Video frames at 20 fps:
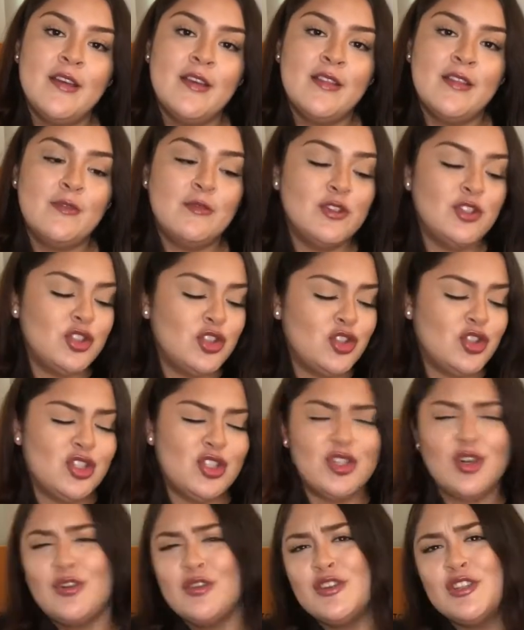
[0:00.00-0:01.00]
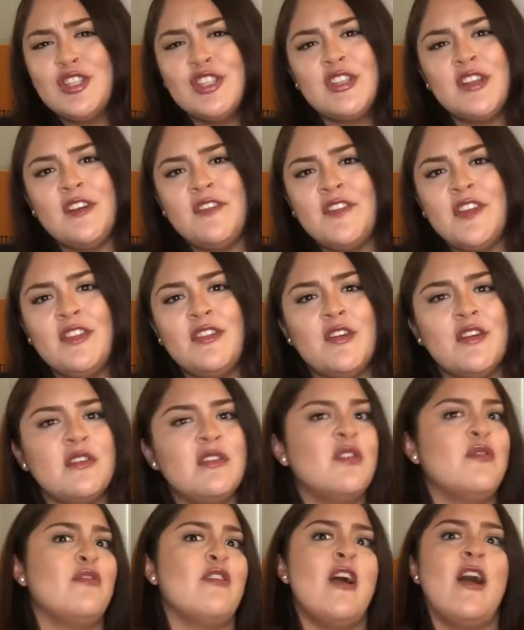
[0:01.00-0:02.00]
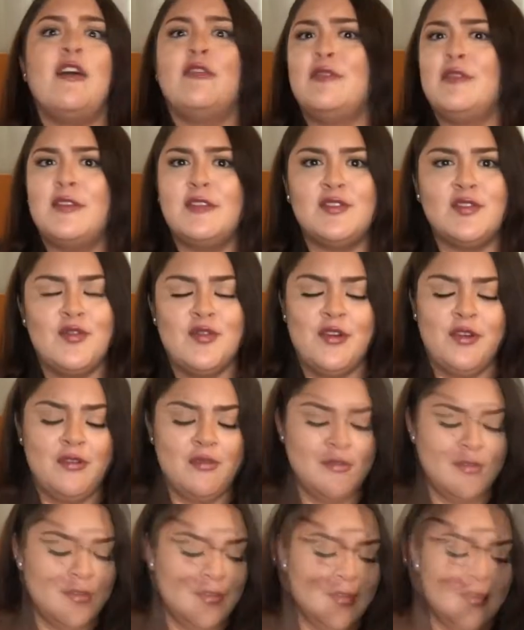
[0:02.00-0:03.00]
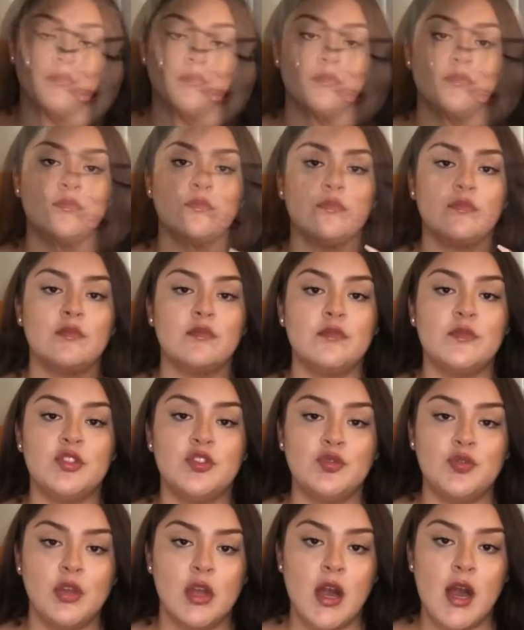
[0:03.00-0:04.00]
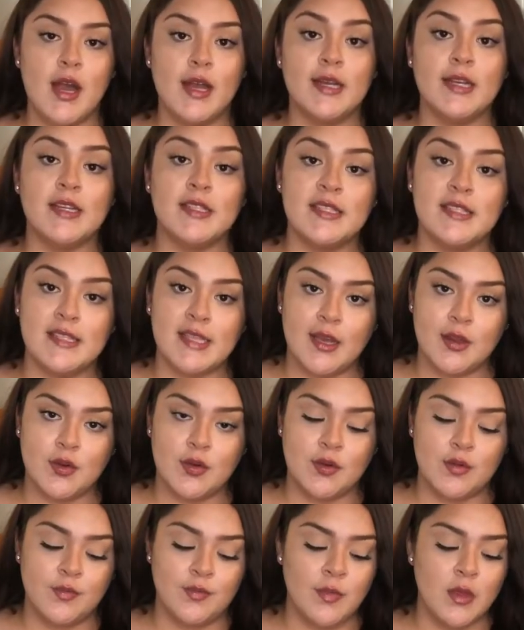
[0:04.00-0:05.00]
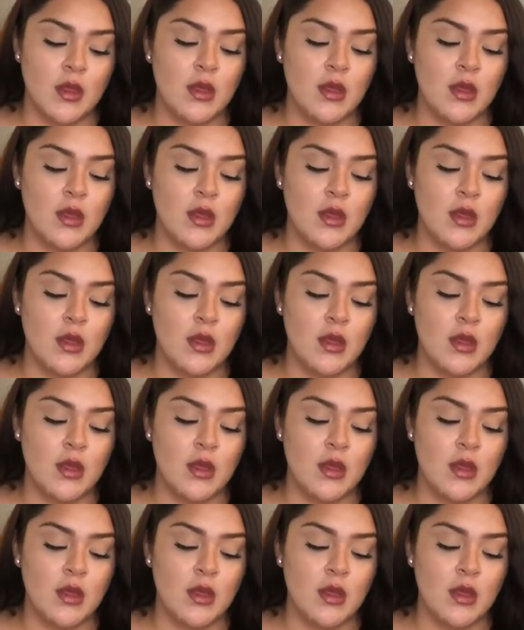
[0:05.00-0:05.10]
They would just throw their stuff in there and they were out the door. Do not settle.